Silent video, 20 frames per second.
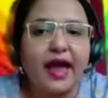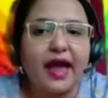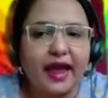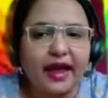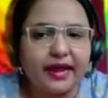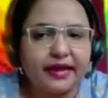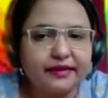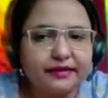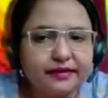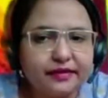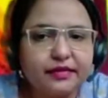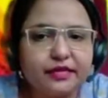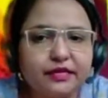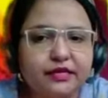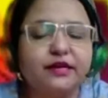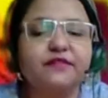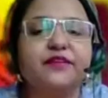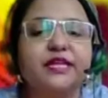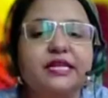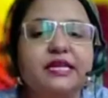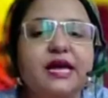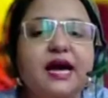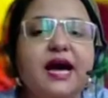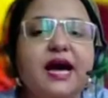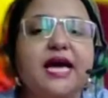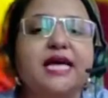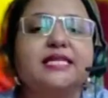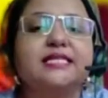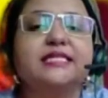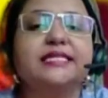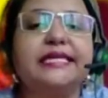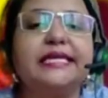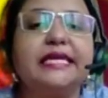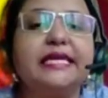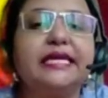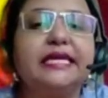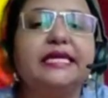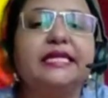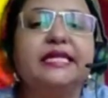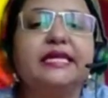And here
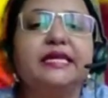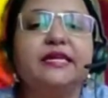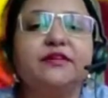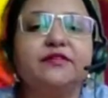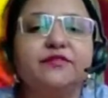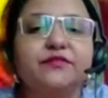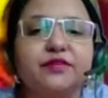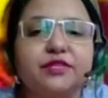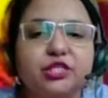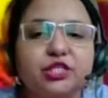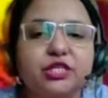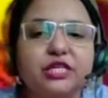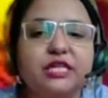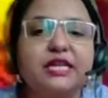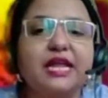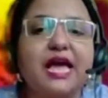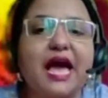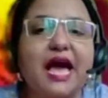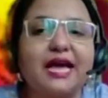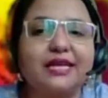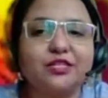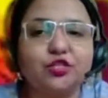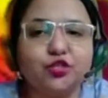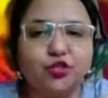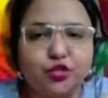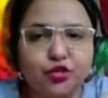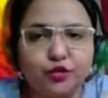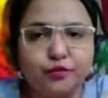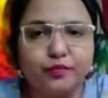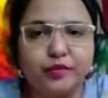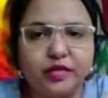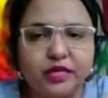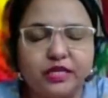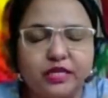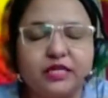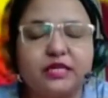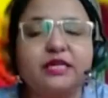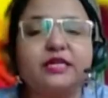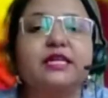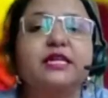Vanilla has keen interest in
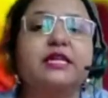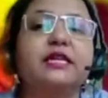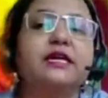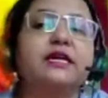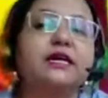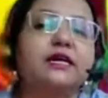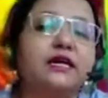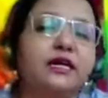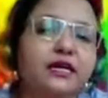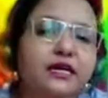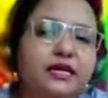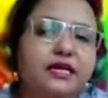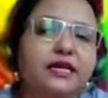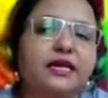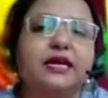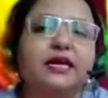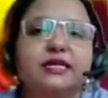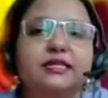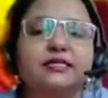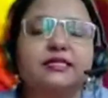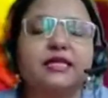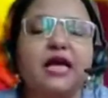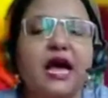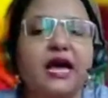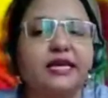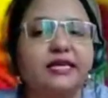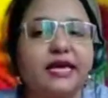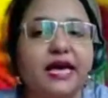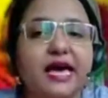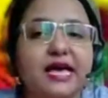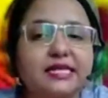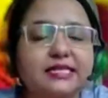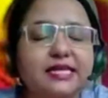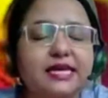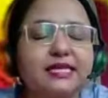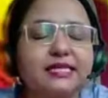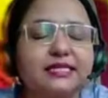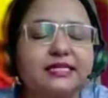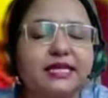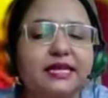astronomy. Here in her case,
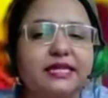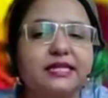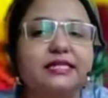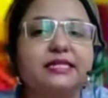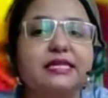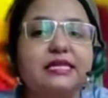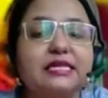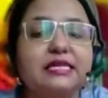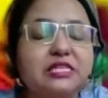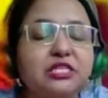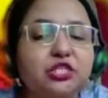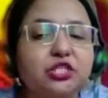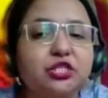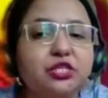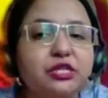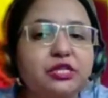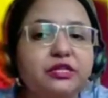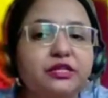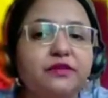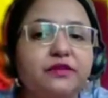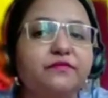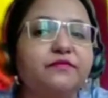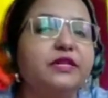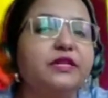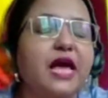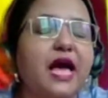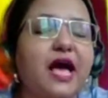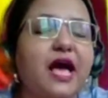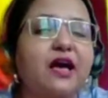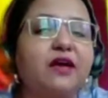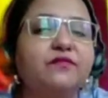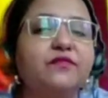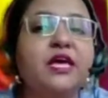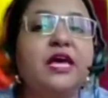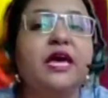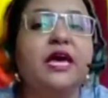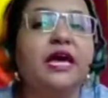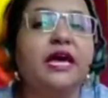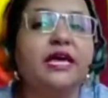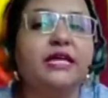as I said, these children
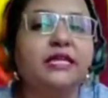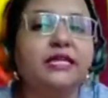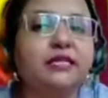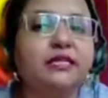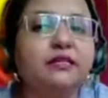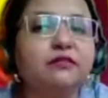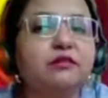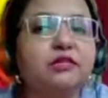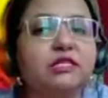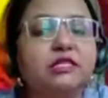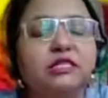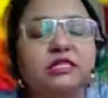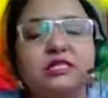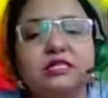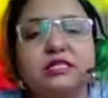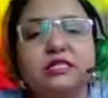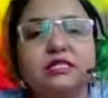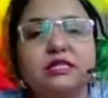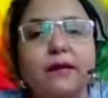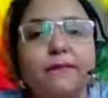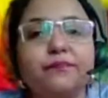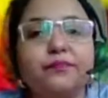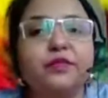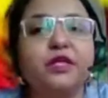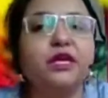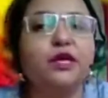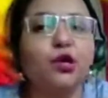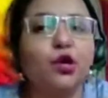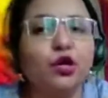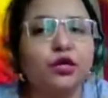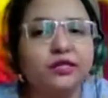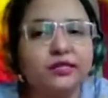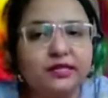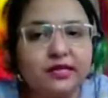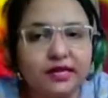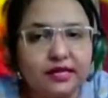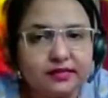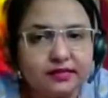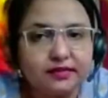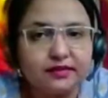will have an interest in
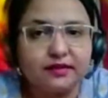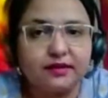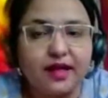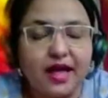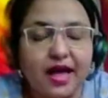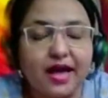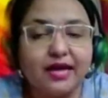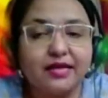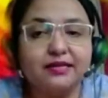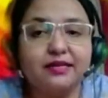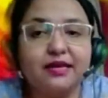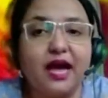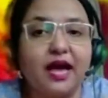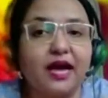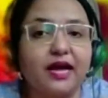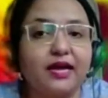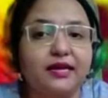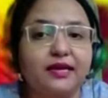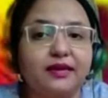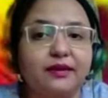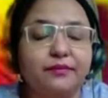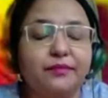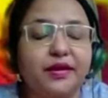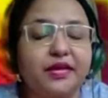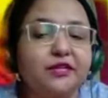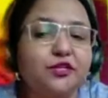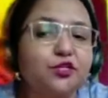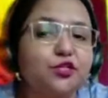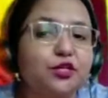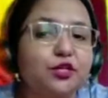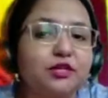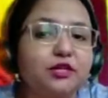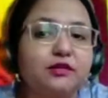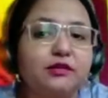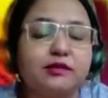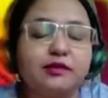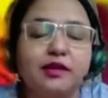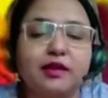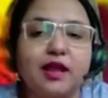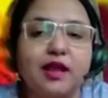something or the other. I
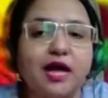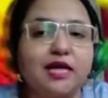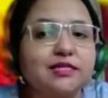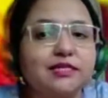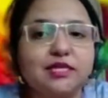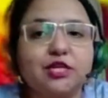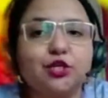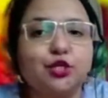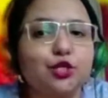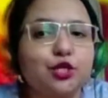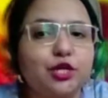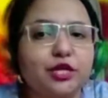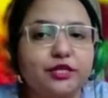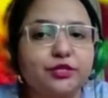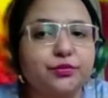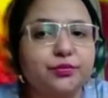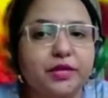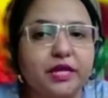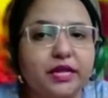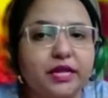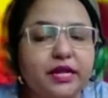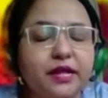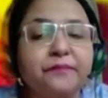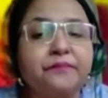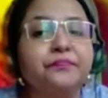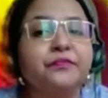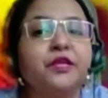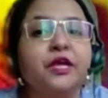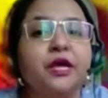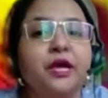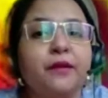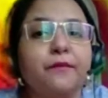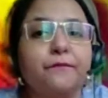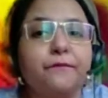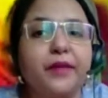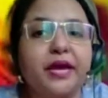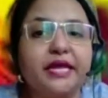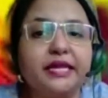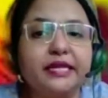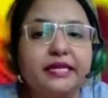mentioned it in the last session as well.
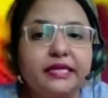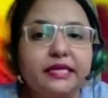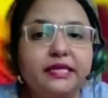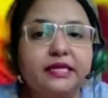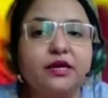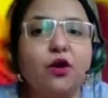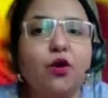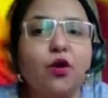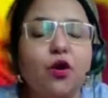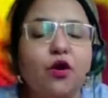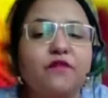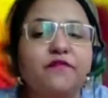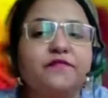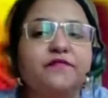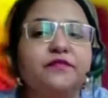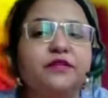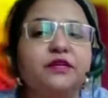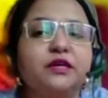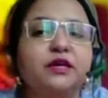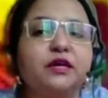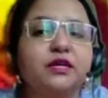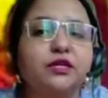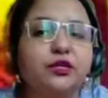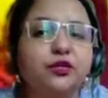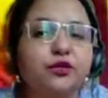Many of